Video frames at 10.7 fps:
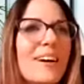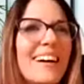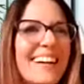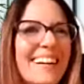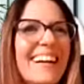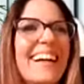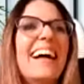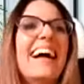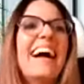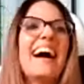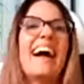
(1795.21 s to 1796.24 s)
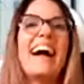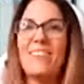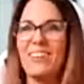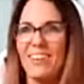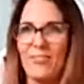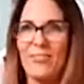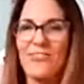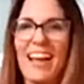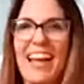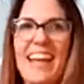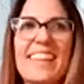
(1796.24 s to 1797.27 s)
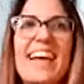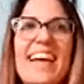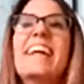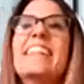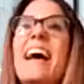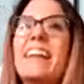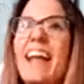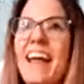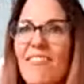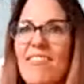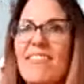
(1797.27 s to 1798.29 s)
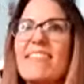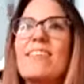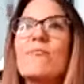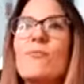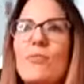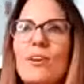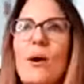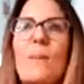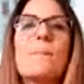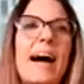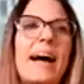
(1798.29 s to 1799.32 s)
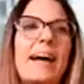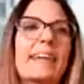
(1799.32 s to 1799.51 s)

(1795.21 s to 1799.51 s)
I have a lot of faith that everything will come back